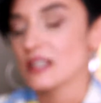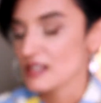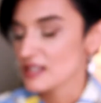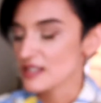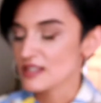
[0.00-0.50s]

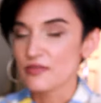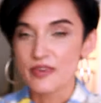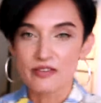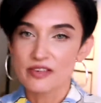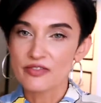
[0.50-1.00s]
This is the
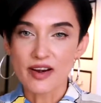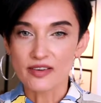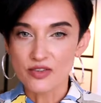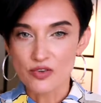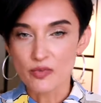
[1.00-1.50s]
favorite
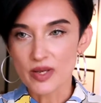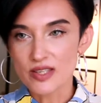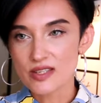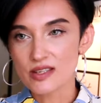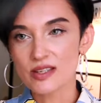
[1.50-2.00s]
fragrance of my
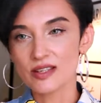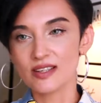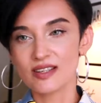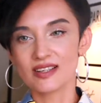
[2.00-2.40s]
son.